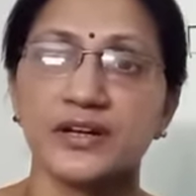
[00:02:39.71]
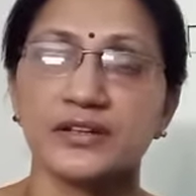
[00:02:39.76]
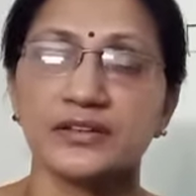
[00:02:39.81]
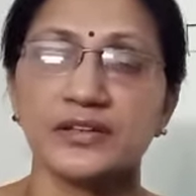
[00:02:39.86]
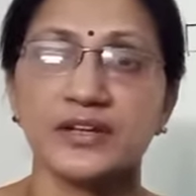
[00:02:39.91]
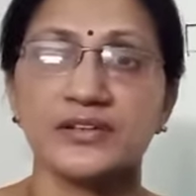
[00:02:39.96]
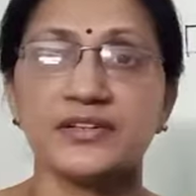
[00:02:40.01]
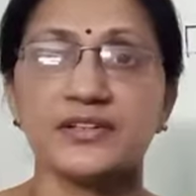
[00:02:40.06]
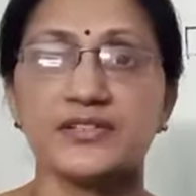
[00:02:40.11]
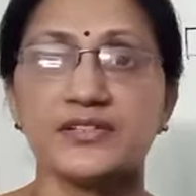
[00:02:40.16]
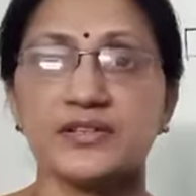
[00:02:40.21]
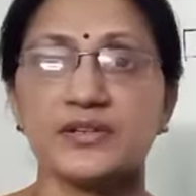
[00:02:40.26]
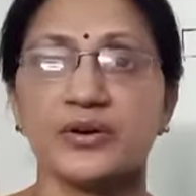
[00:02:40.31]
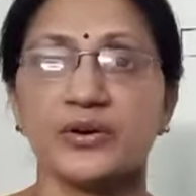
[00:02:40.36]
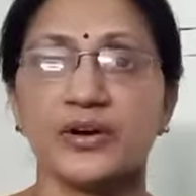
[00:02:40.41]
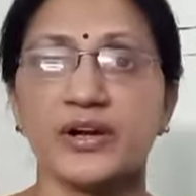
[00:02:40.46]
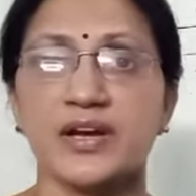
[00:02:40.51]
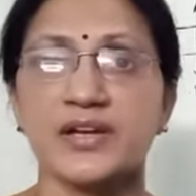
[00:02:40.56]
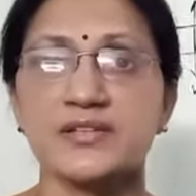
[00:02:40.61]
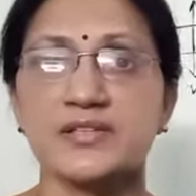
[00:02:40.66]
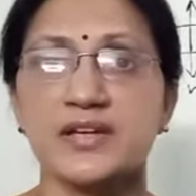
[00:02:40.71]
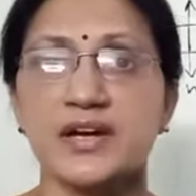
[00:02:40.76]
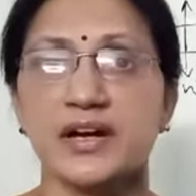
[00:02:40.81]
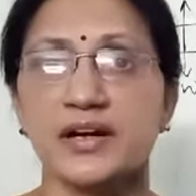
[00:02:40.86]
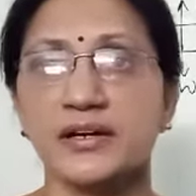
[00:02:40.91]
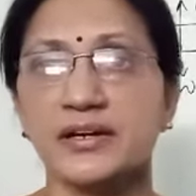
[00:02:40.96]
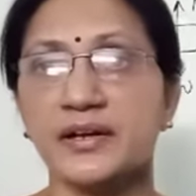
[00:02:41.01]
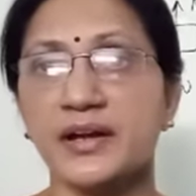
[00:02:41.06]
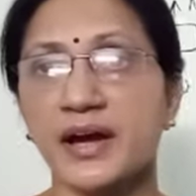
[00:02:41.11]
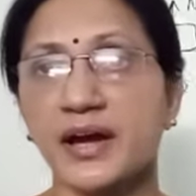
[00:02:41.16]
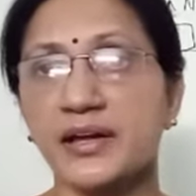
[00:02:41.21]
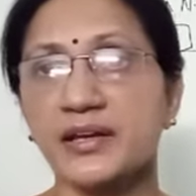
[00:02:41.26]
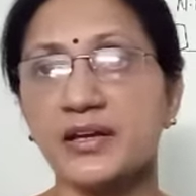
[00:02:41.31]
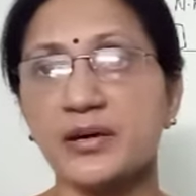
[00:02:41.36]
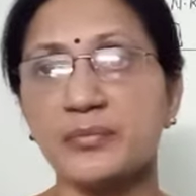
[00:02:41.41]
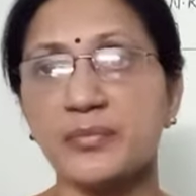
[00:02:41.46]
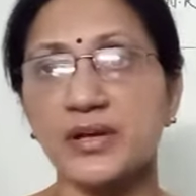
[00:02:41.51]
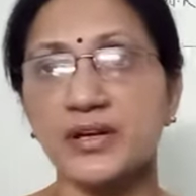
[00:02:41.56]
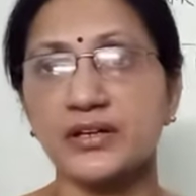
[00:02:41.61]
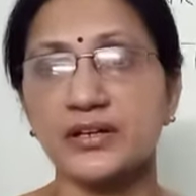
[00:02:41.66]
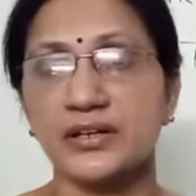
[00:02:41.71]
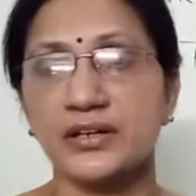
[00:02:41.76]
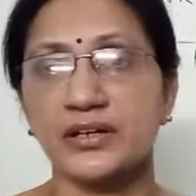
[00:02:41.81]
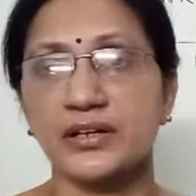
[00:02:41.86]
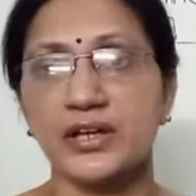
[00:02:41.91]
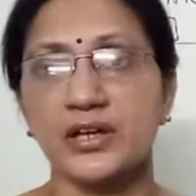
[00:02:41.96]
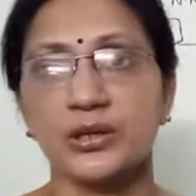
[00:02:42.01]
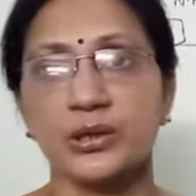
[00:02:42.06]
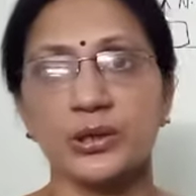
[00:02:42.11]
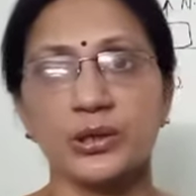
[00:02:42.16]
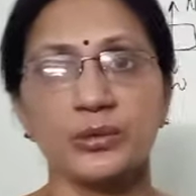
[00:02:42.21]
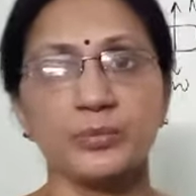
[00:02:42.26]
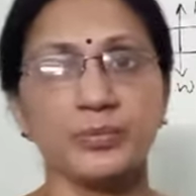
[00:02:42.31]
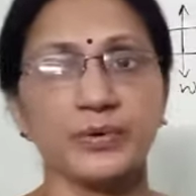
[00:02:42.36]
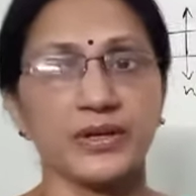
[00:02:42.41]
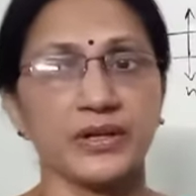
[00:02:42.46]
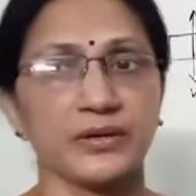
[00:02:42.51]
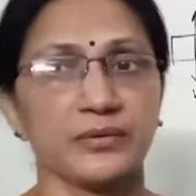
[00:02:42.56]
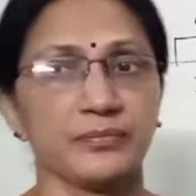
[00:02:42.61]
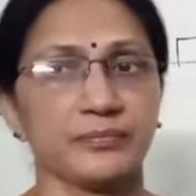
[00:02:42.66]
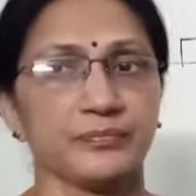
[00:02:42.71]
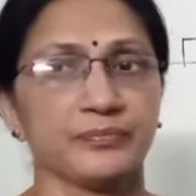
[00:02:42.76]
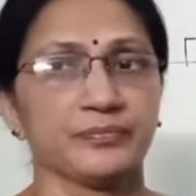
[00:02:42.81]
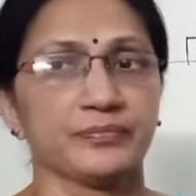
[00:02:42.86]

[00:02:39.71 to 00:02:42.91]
That is known as dynamic equilibrium.